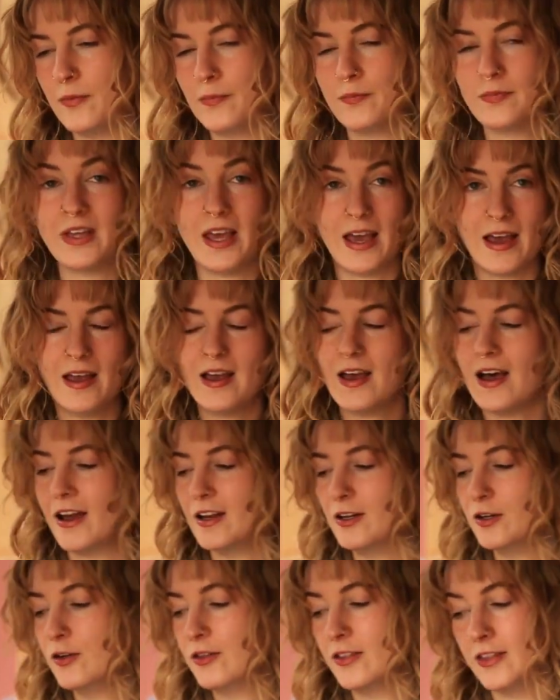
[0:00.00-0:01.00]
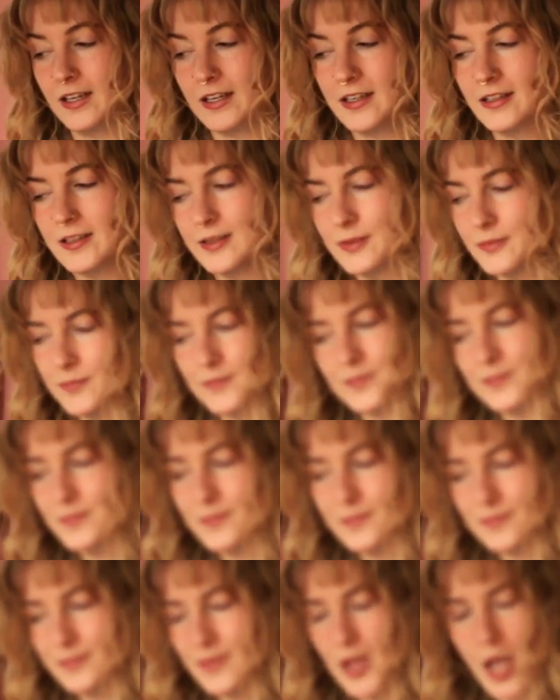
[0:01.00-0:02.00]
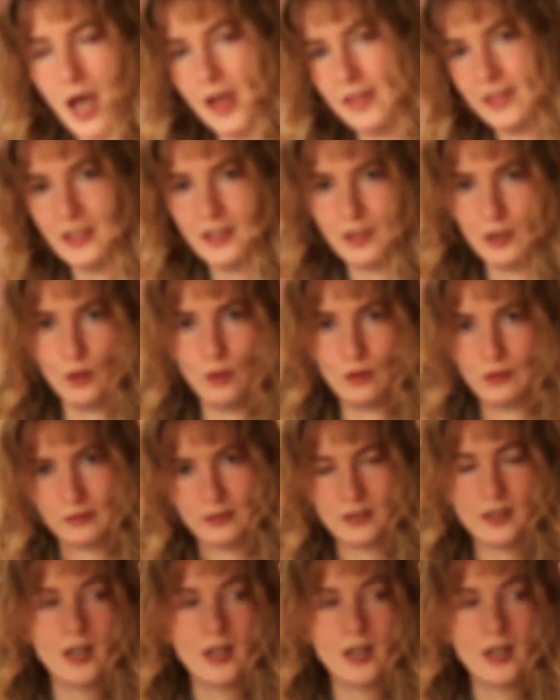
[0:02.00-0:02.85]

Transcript: yeah, I do think. I think a lot,